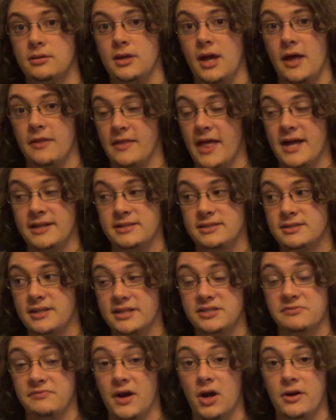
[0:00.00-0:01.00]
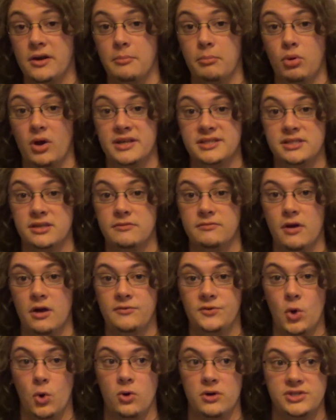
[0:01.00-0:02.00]
And that's very impressive.
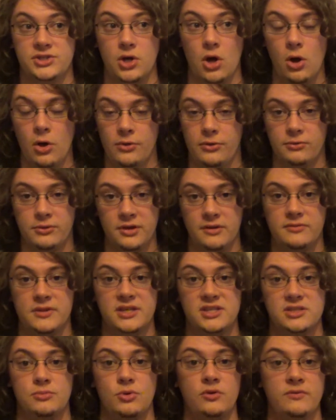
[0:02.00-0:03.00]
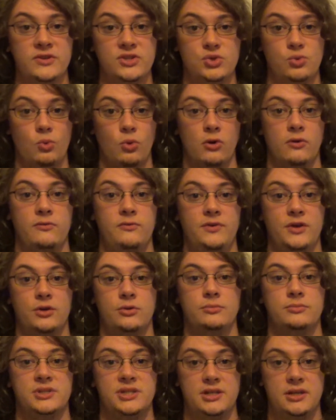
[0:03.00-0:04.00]
Of course, all three of these movies were
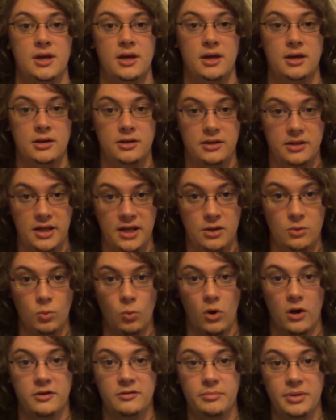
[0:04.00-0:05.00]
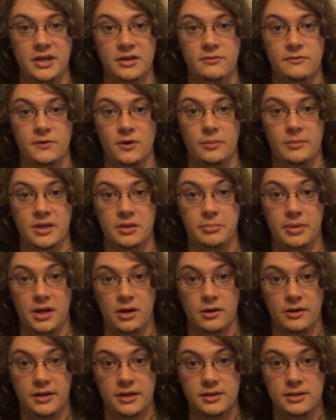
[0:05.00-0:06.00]
filmed in one big filming
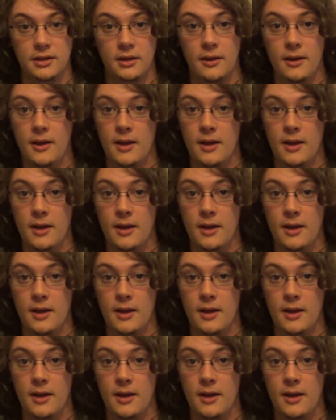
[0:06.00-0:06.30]
period.